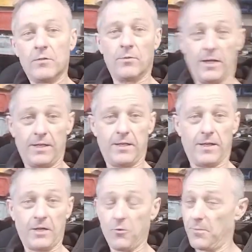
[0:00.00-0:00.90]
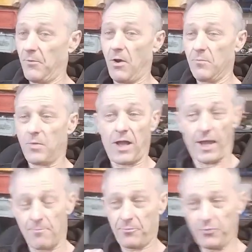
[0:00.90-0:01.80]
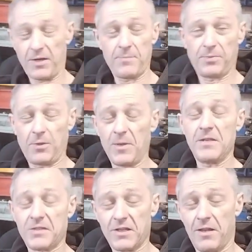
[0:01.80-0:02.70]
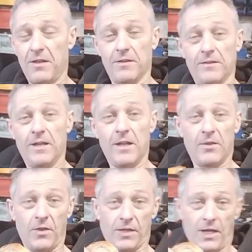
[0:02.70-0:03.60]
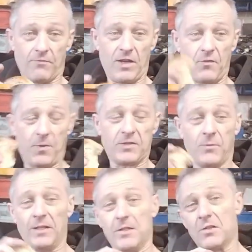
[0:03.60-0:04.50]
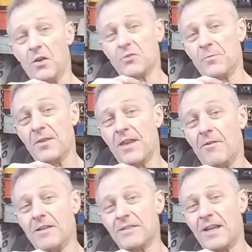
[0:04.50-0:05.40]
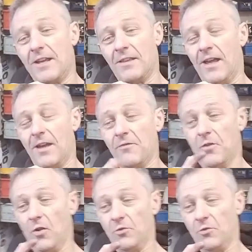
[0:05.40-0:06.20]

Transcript: right? And I could be wrong, but I'm pretty blooming certain that they have never picked a welding torch up in their entire life,